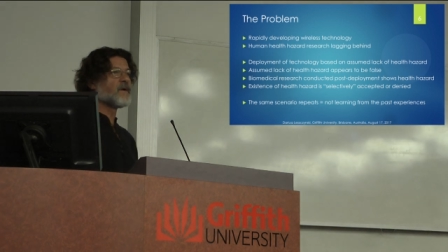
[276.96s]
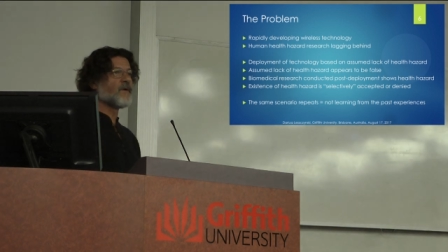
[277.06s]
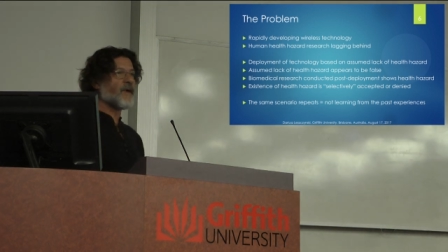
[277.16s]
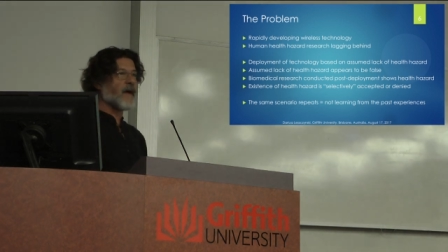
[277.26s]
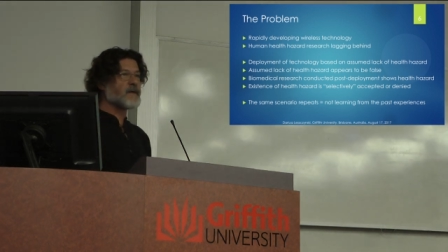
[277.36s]

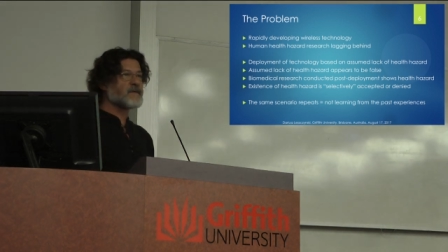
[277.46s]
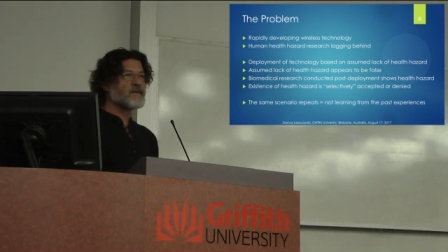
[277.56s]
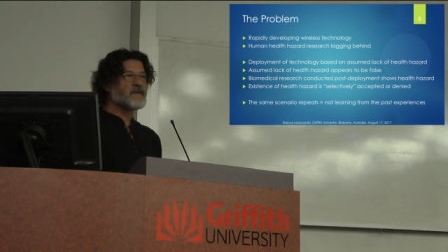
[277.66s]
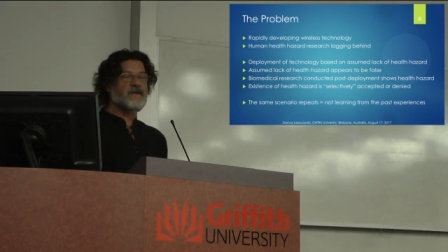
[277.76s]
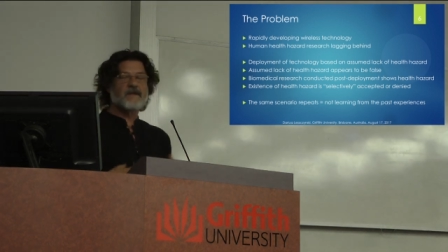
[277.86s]
correct,
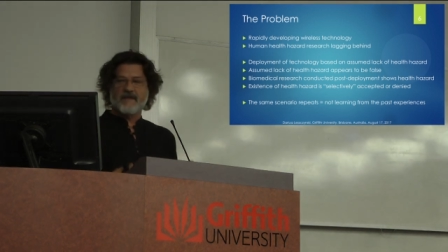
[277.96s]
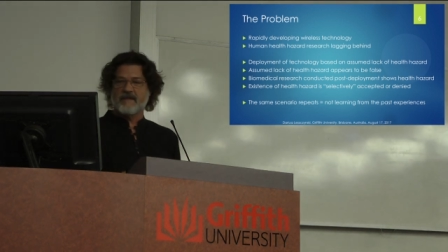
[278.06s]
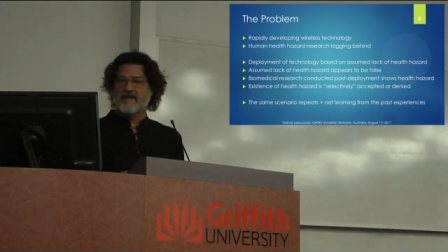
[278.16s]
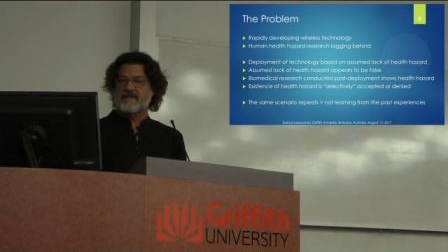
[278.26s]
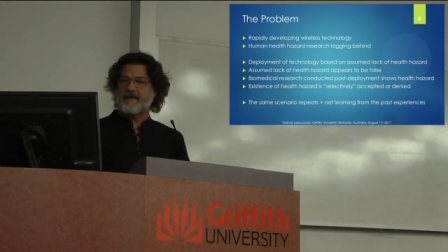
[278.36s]
that
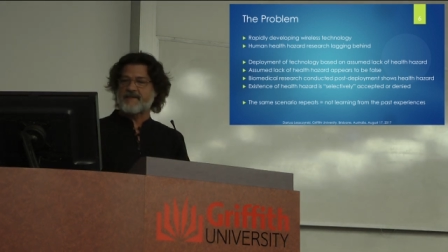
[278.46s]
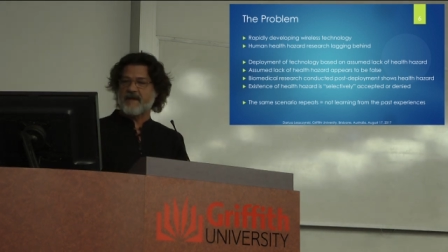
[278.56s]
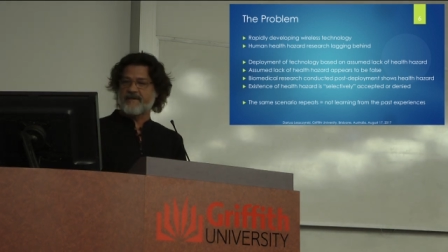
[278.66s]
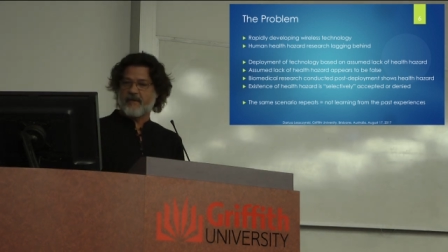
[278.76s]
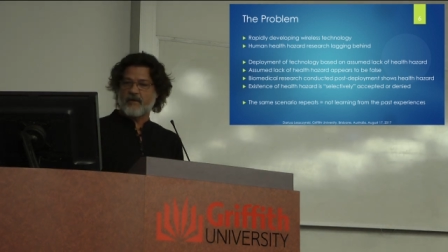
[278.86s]
something
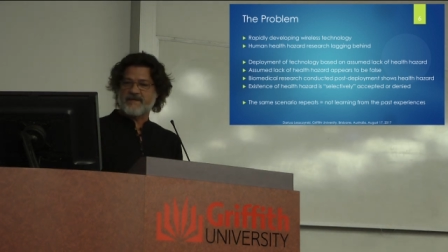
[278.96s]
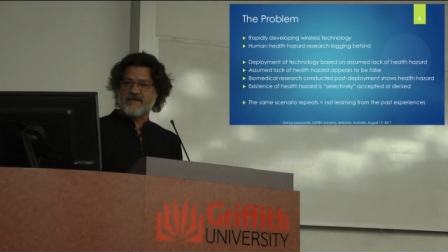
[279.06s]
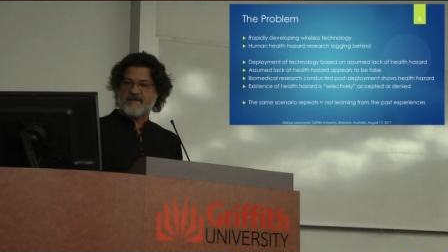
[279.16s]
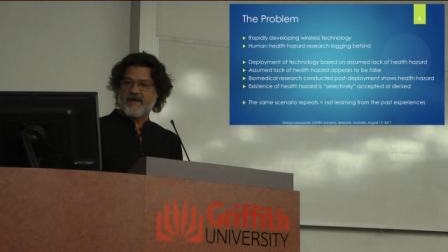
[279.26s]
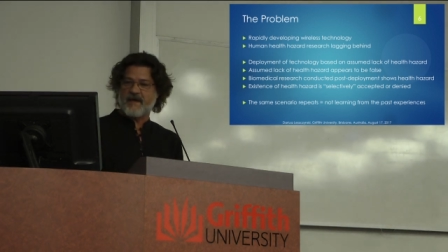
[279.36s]
false is
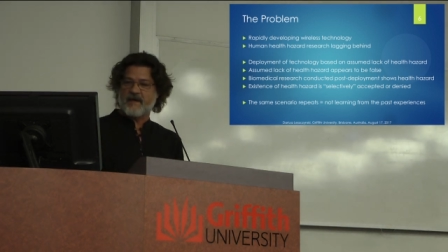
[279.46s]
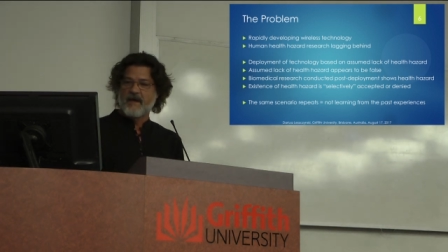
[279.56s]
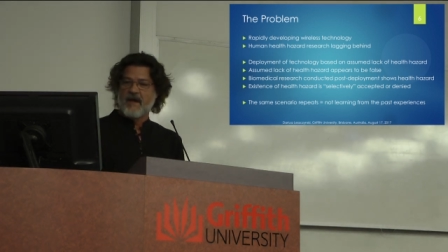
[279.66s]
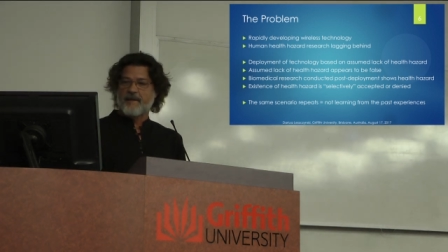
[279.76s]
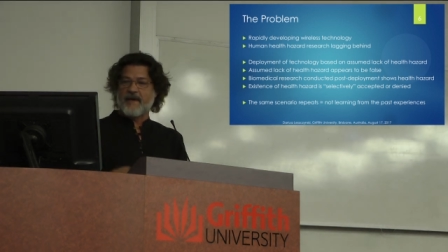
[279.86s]
there,
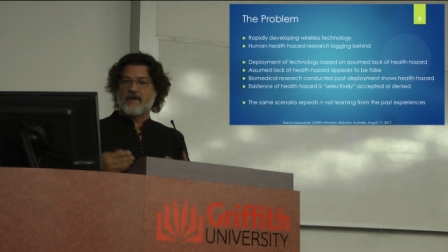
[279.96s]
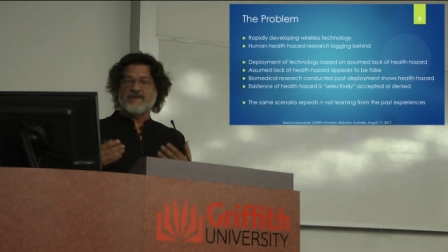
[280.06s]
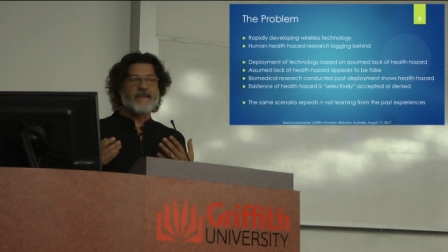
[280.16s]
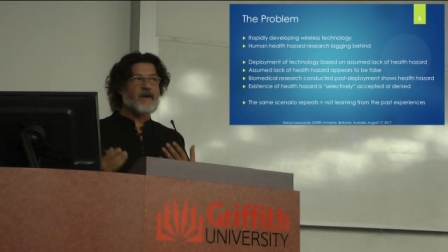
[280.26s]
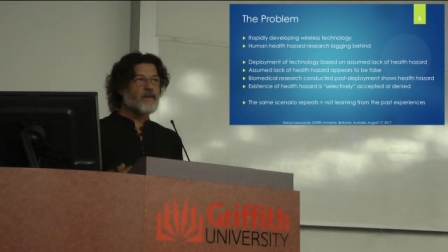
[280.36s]
because
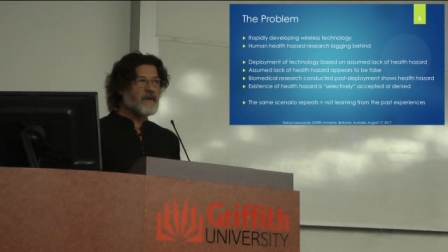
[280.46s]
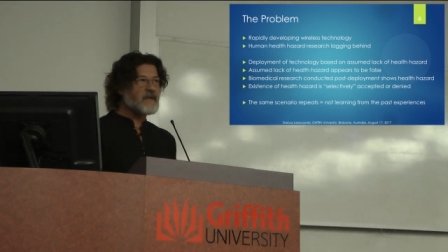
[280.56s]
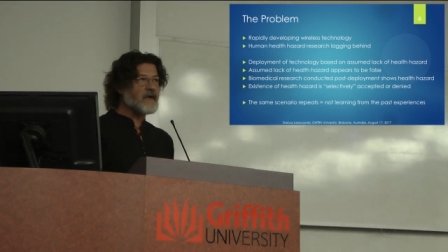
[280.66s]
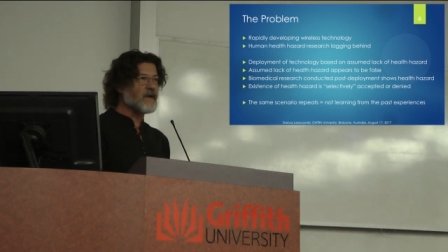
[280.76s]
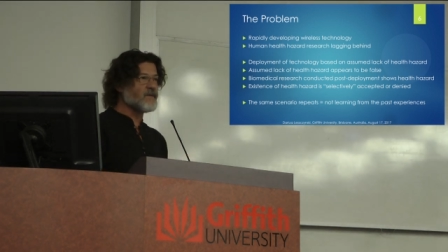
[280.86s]

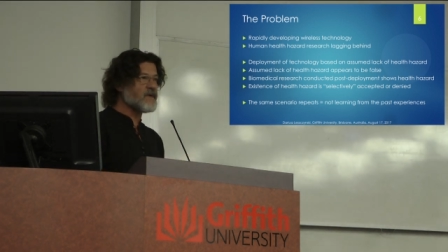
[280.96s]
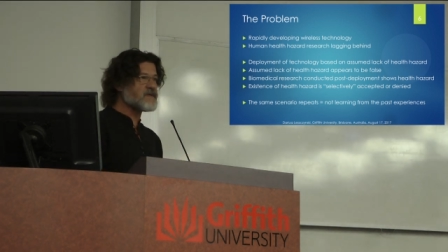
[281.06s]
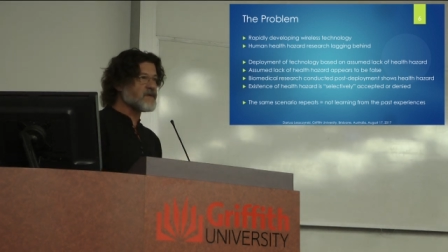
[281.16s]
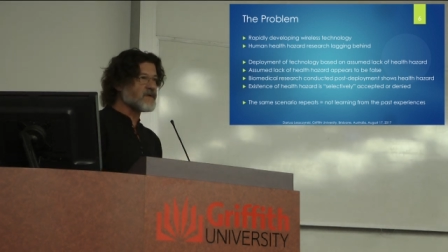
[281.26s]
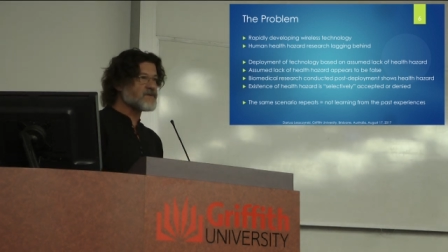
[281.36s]
biomedical
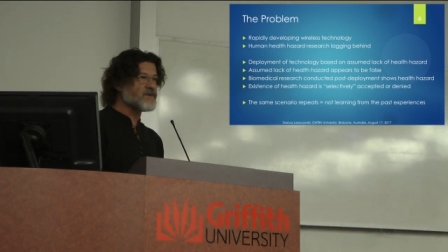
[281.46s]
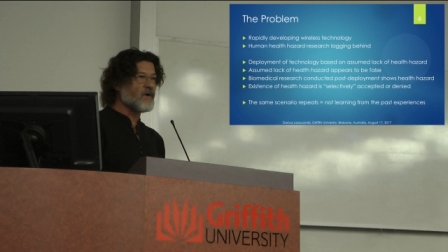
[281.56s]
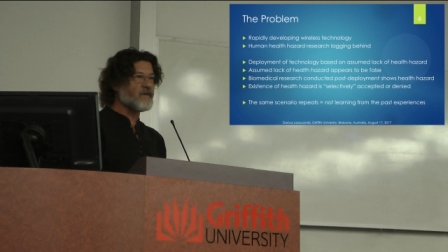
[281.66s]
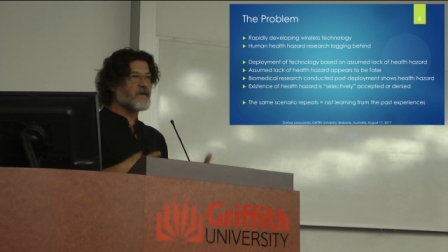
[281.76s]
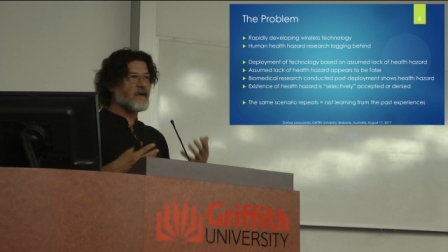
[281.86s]
research
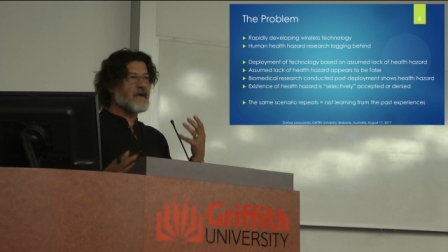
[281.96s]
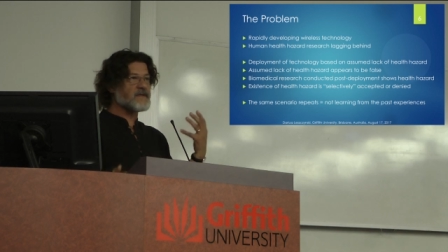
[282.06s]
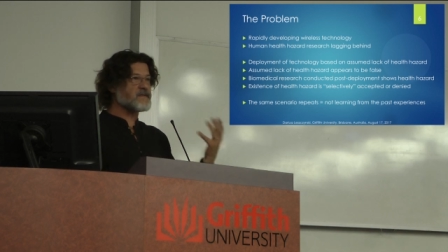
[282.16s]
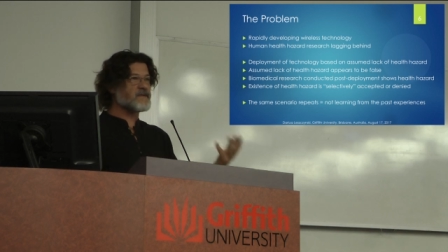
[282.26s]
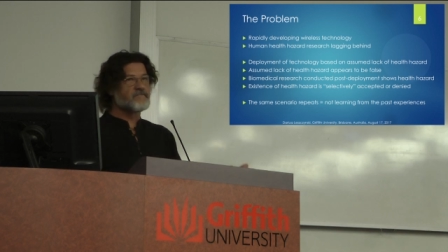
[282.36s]
over the last,
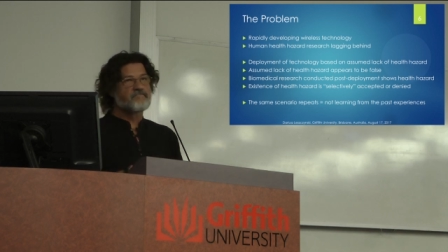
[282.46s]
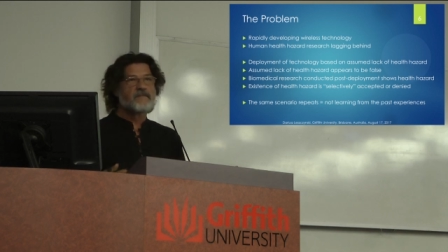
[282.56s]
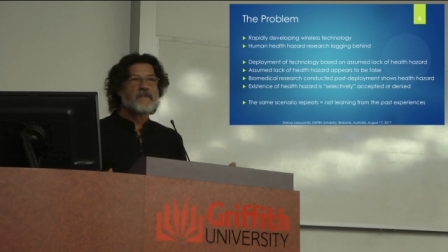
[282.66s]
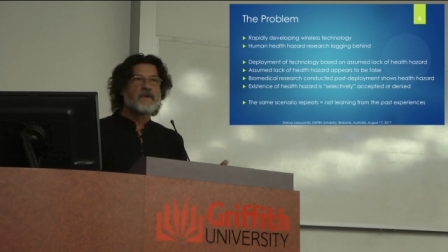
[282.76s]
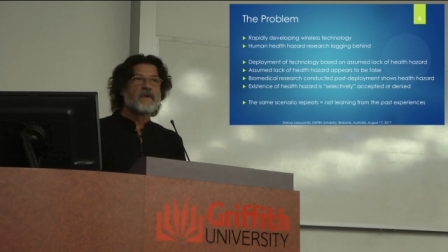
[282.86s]

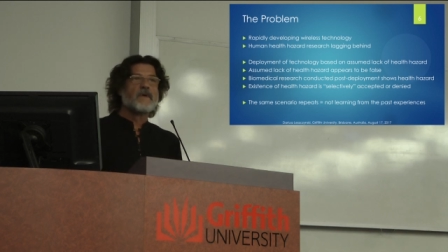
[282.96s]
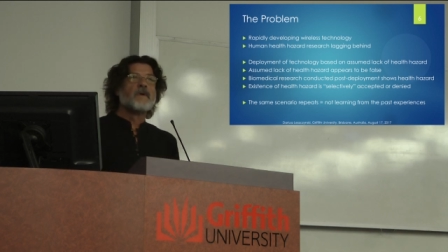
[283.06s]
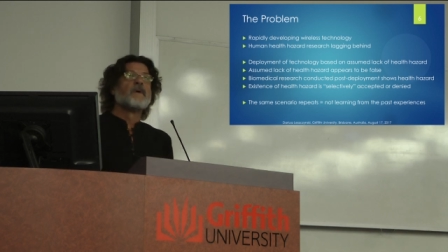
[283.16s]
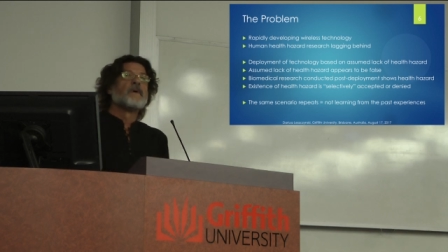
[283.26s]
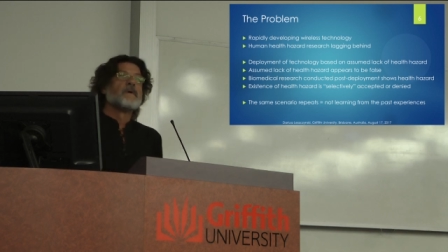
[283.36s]

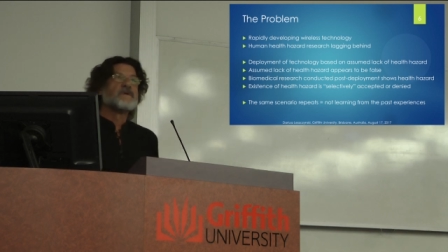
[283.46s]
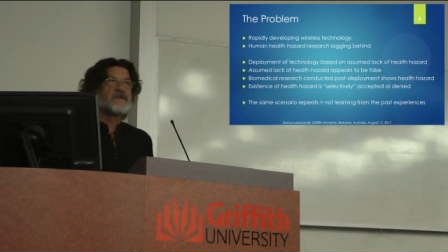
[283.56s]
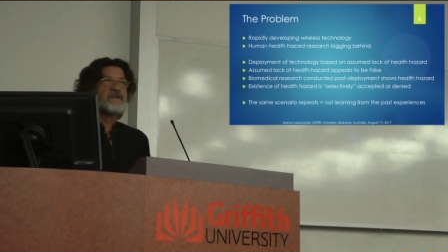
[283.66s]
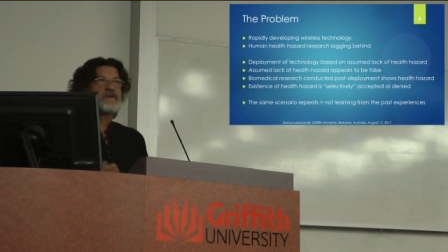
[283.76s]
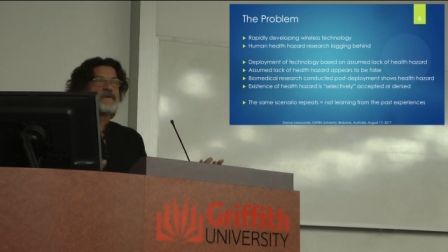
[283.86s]

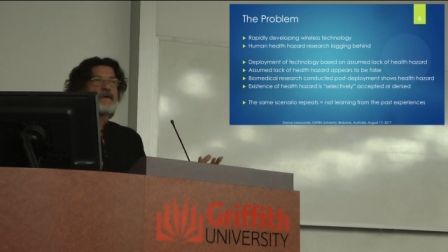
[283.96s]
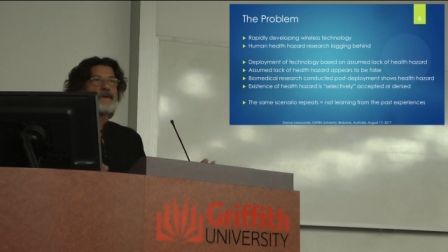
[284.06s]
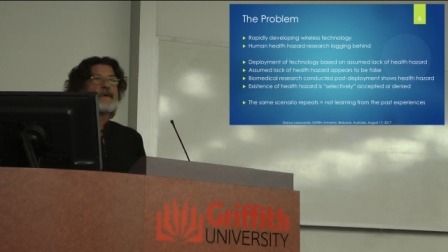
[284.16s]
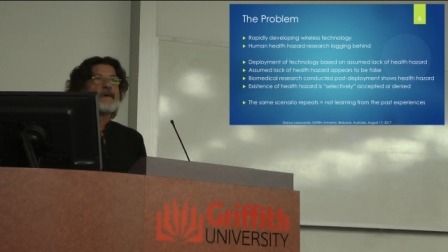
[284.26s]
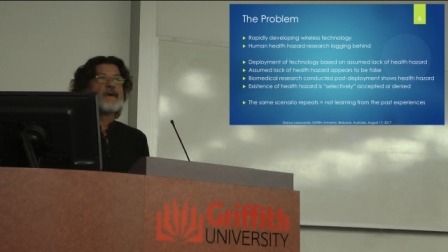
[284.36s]
since
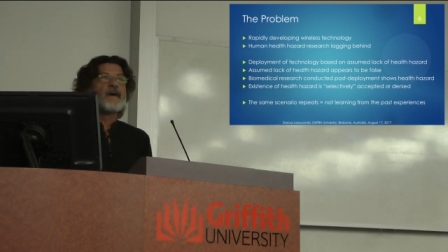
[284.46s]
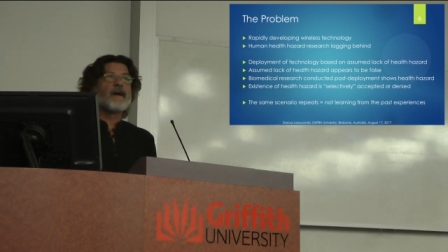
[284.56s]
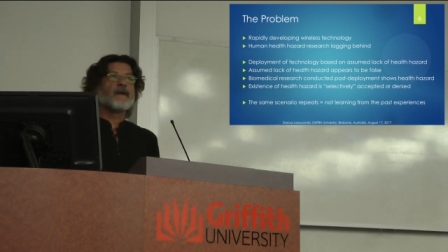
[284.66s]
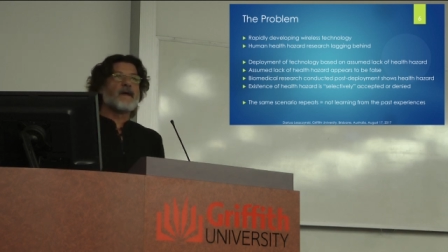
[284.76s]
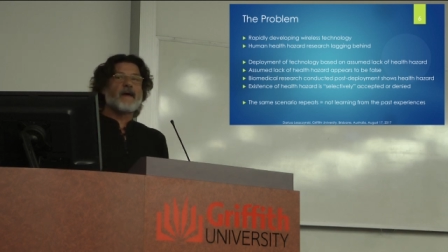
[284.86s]

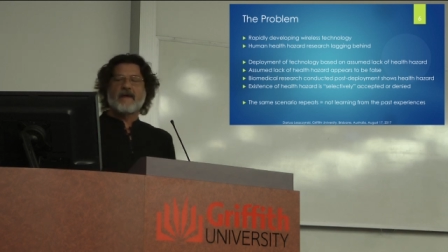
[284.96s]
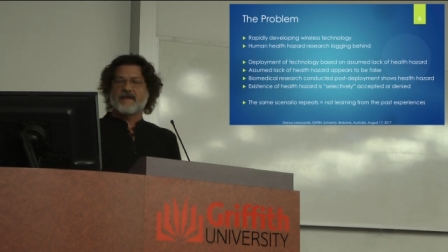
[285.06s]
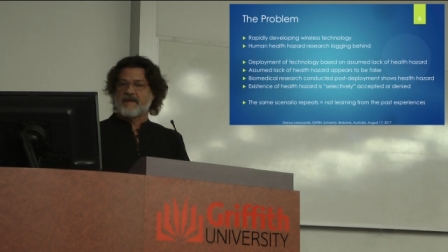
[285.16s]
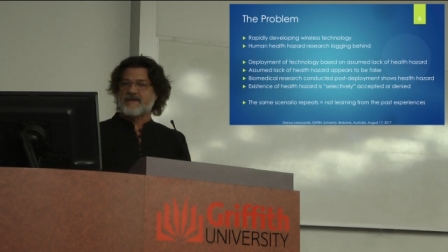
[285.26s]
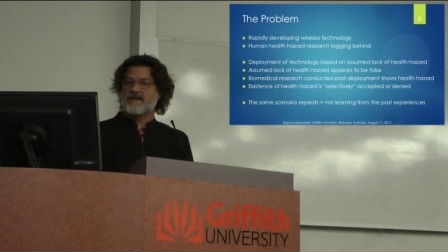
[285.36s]
early
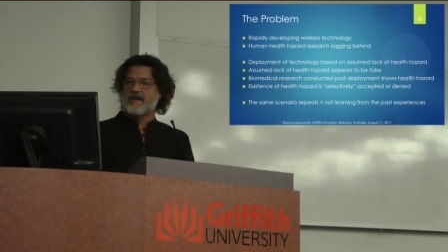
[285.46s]
80s,